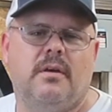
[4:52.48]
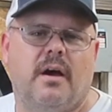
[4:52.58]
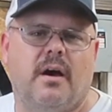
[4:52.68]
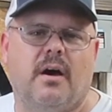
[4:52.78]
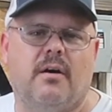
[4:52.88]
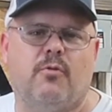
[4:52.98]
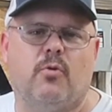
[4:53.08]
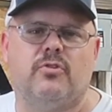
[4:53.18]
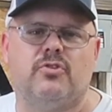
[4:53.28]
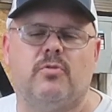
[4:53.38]

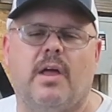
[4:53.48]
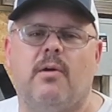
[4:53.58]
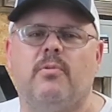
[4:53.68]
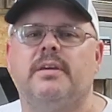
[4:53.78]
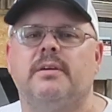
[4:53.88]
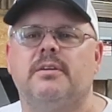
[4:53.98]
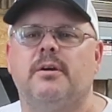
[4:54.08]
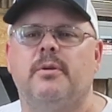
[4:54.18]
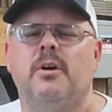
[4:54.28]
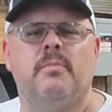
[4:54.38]
4th of July weekend
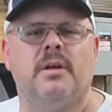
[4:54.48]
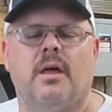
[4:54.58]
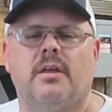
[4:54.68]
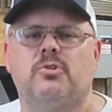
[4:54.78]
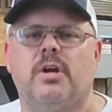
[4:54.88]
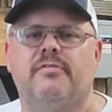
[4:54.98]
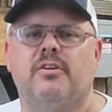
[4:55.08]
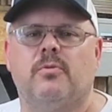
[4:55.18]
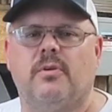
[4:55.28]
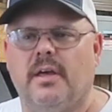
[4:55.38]
coming up. Be a lot of traffic
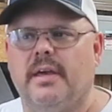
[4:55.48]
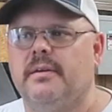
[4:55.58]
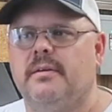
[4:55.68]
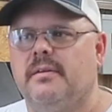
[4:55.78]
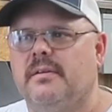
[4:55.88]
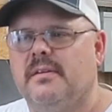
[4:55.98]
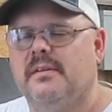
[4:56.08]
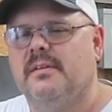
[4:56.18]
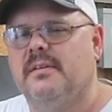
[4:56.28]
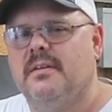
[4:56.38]
on the lake.
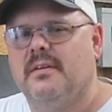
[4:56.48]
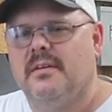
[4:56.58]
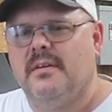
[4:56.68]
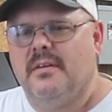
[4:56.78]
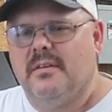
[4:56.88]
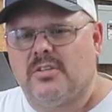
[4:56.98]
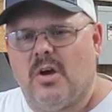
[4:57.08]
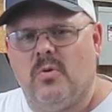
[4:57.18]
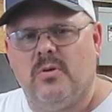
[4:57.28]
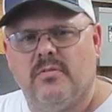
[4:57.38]

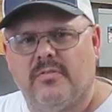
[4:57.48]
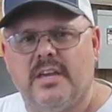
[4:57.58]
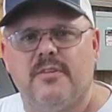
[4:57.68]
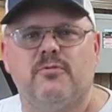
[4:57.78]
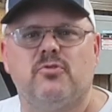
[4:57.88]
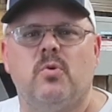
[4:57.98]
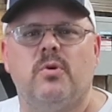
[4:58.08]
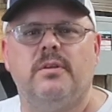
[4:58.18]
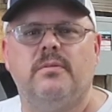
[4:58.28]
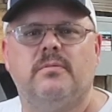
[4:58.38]
So thank you for
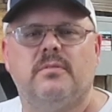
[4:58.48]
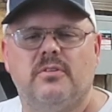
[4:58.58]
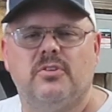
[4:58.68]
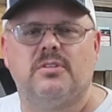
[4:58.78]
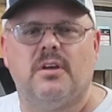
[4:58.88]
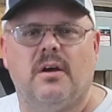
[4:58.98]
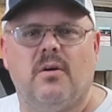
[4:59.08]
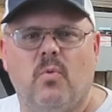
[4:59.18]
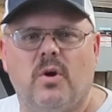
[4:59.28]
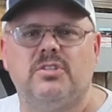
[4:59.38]
joining. Just
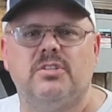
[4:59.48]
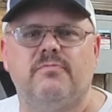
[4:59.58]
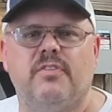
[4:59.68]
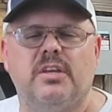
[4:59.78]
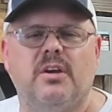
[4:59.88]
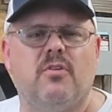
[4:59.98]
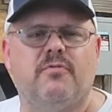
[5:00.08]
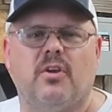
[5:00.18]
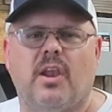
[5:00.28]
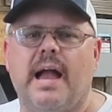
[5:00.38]
watch this video.
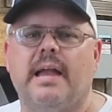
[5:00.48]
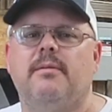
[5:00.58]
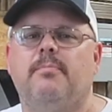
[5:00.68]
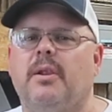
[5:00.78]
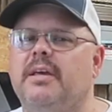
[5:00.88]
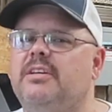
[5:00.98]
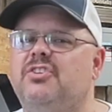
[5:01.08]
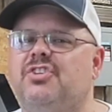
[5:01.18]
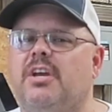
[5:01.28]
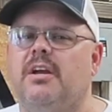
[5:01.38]
If you like it, please
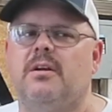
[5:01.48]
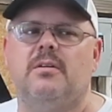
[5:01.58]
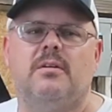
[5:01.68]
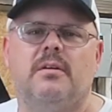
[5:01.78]
share,